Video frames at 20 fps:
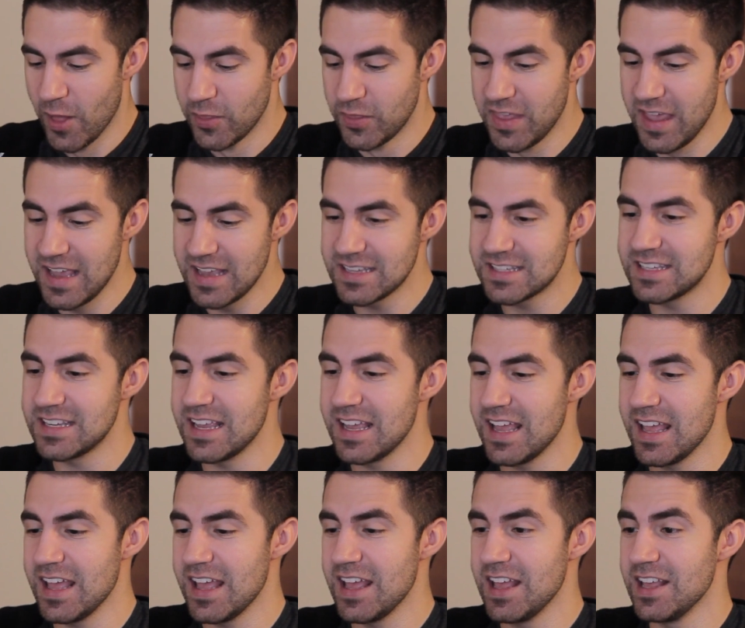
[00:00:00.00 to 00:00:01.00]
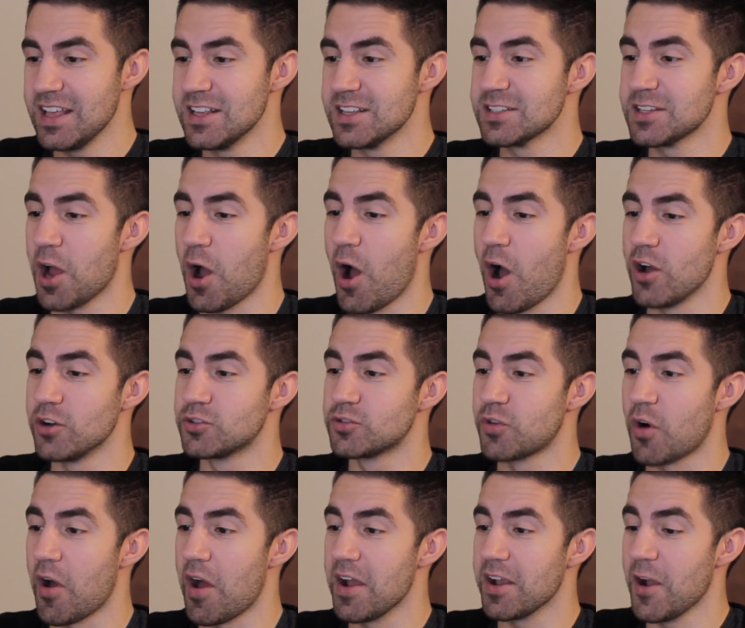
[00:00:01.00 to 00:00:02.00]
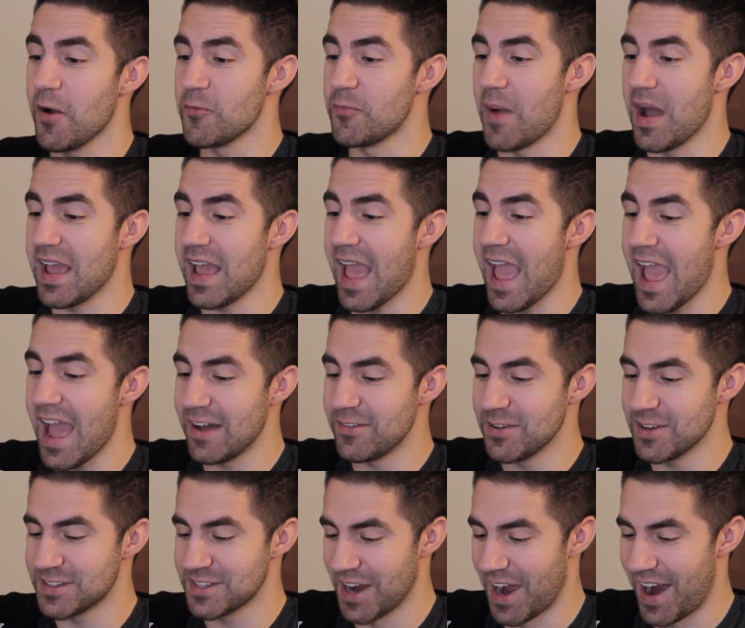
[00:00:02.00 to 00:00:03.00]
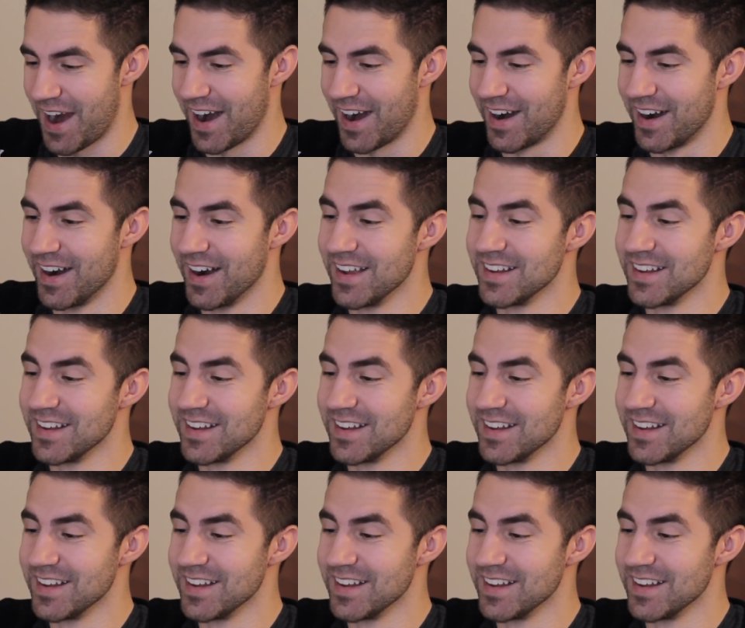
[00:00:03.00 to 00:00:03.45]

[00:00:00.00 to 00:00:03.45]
This is a drawing of my avatar.